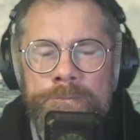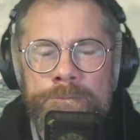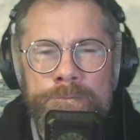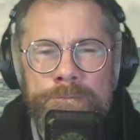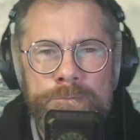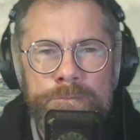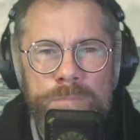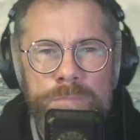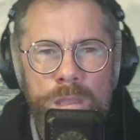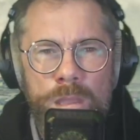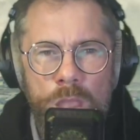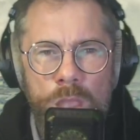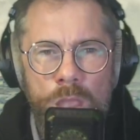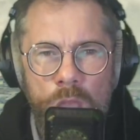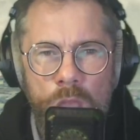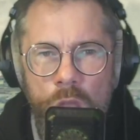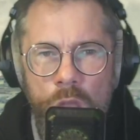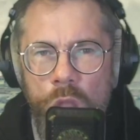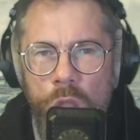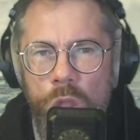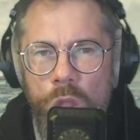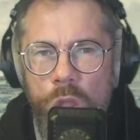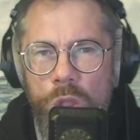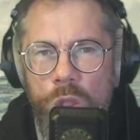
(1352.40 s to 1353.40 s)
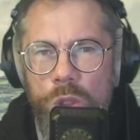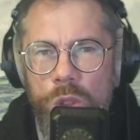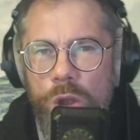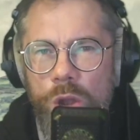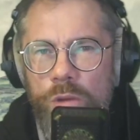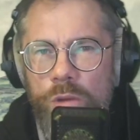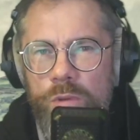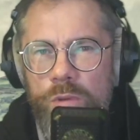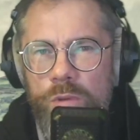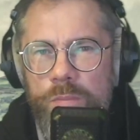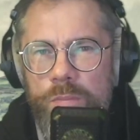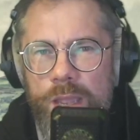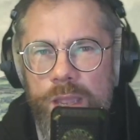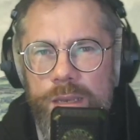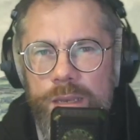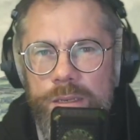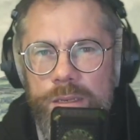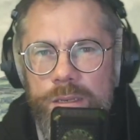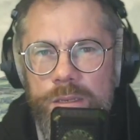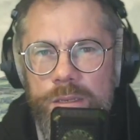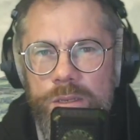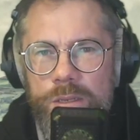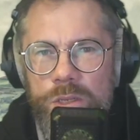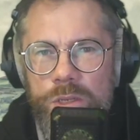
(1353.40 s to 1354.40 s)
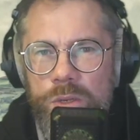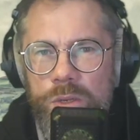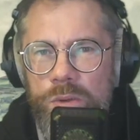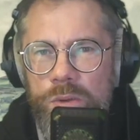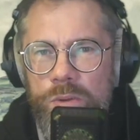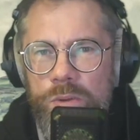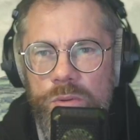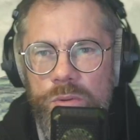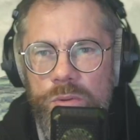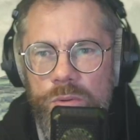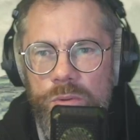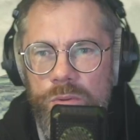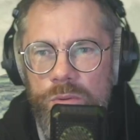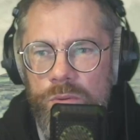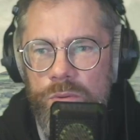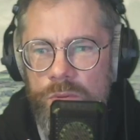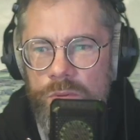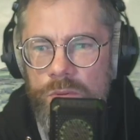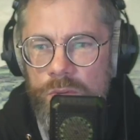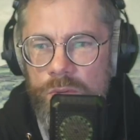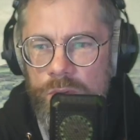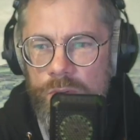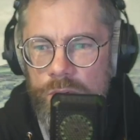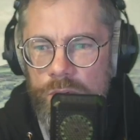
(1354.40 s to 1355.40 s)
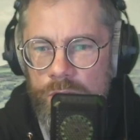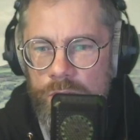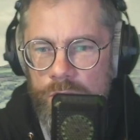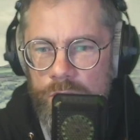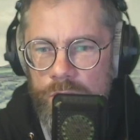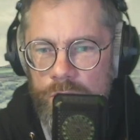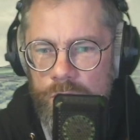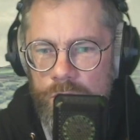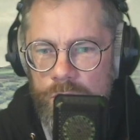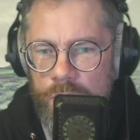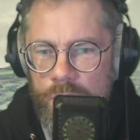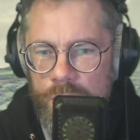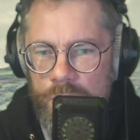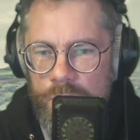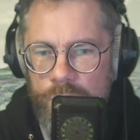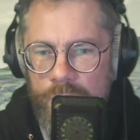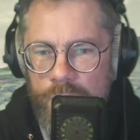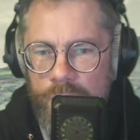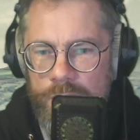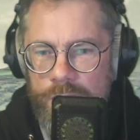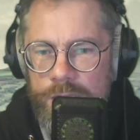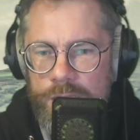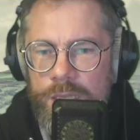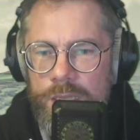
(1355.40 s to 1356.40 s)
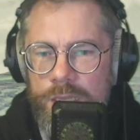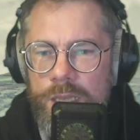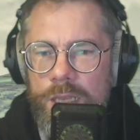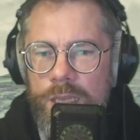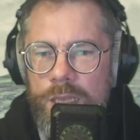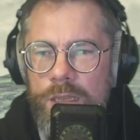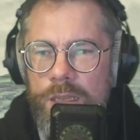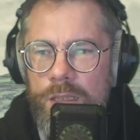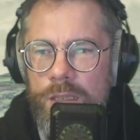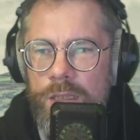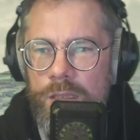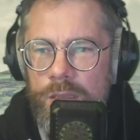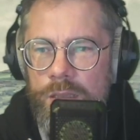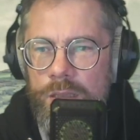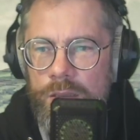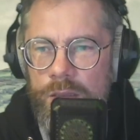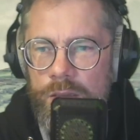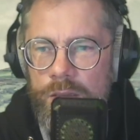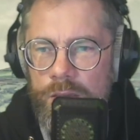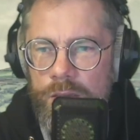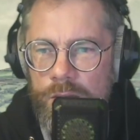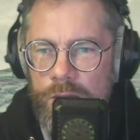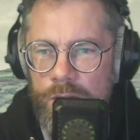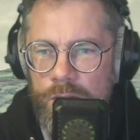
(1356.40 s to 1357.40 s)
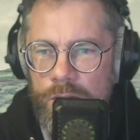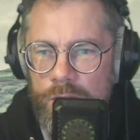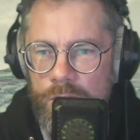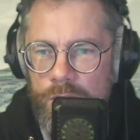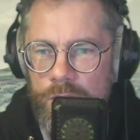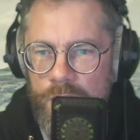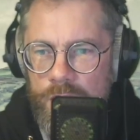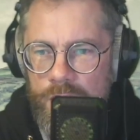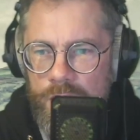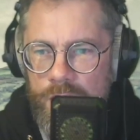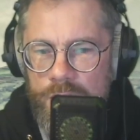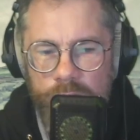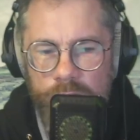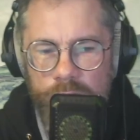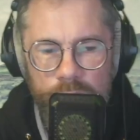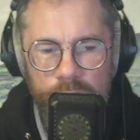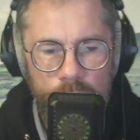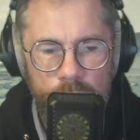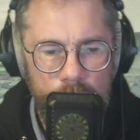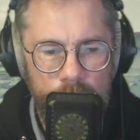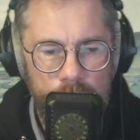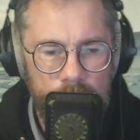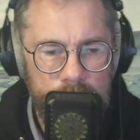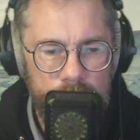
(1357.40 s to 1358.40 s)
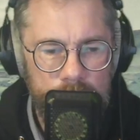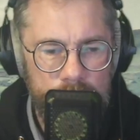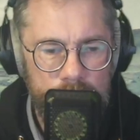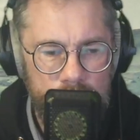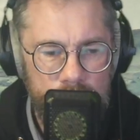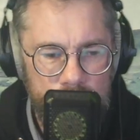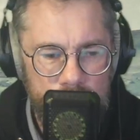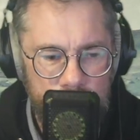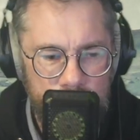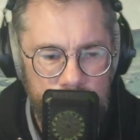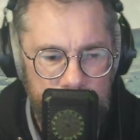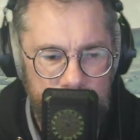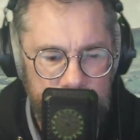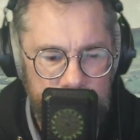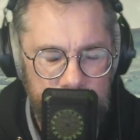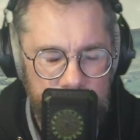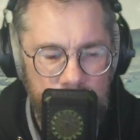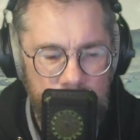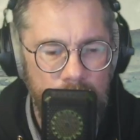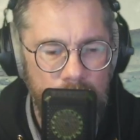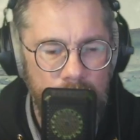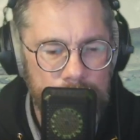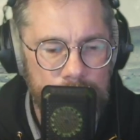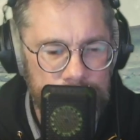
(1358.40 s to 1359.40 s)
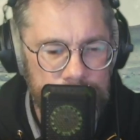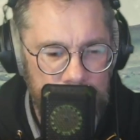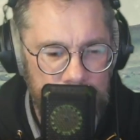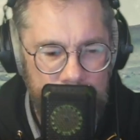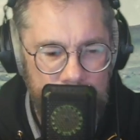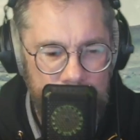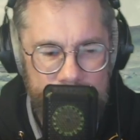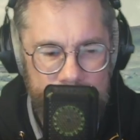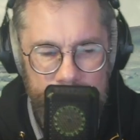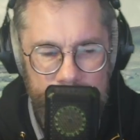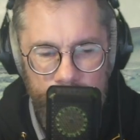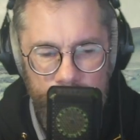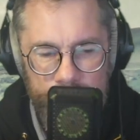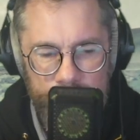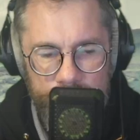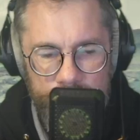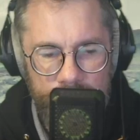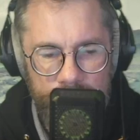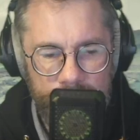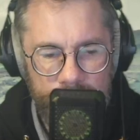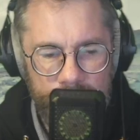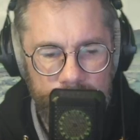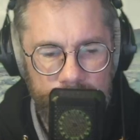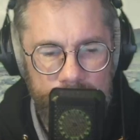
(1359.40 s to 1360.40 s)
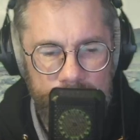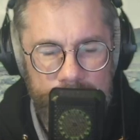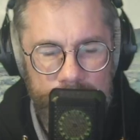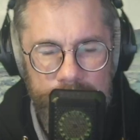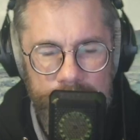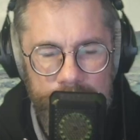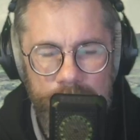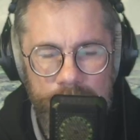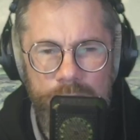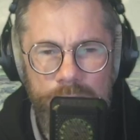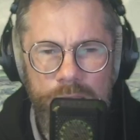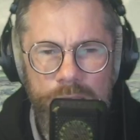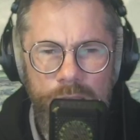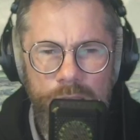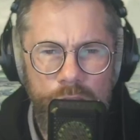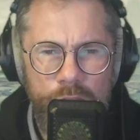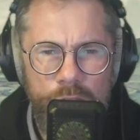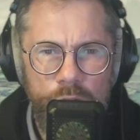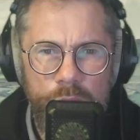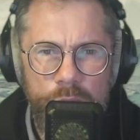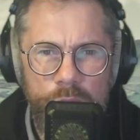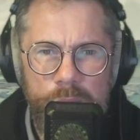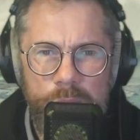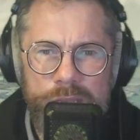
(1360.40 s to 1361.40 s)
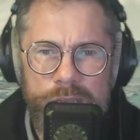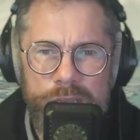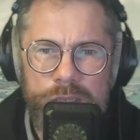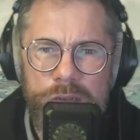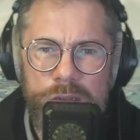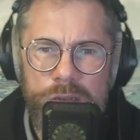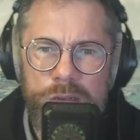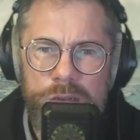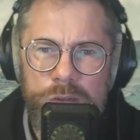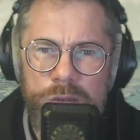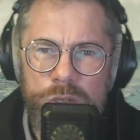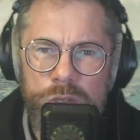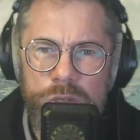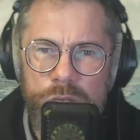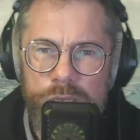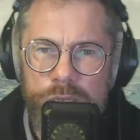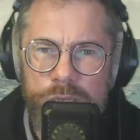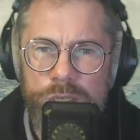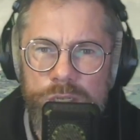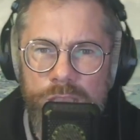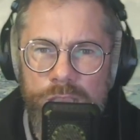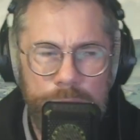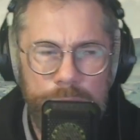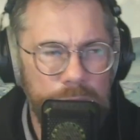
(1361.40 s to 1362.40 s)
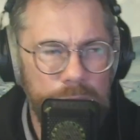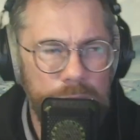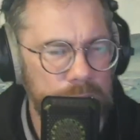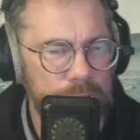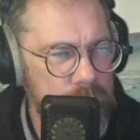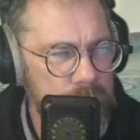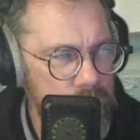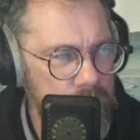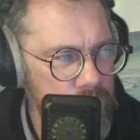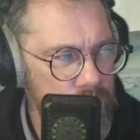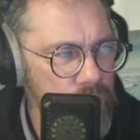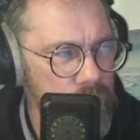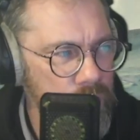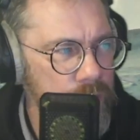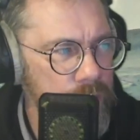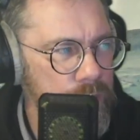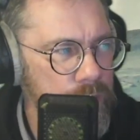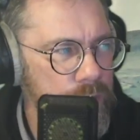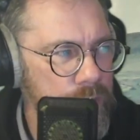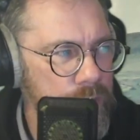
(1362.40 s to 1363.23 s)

how are we meant to address the needs of the world, apply the Christian faith? How are we meant to disciple the nations